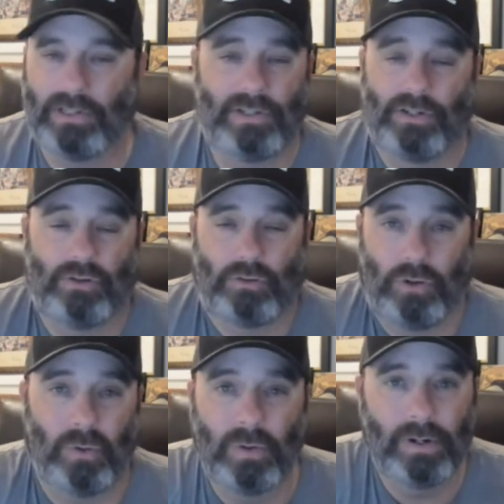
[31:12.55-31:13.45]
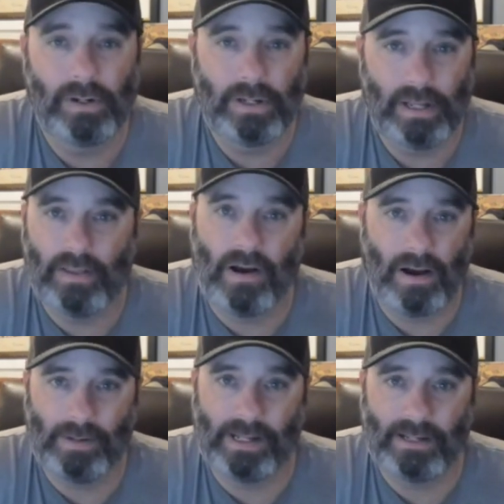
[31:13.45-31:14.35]
It's just true in the
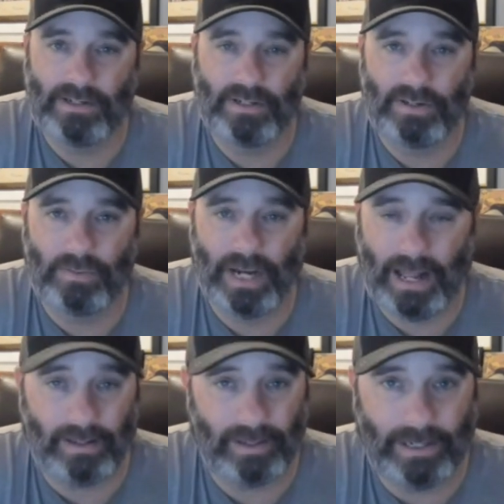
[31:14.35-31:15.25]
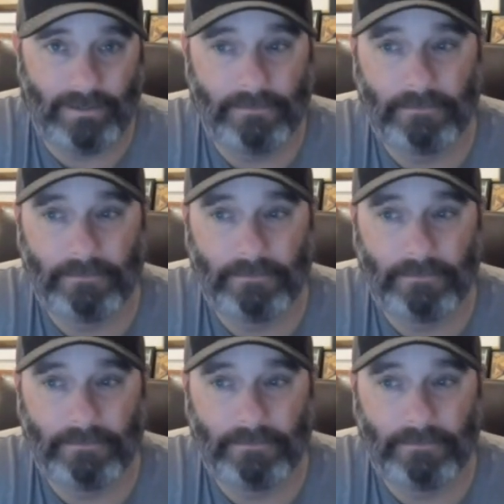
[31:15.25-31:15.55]
hobby. That's just a reality.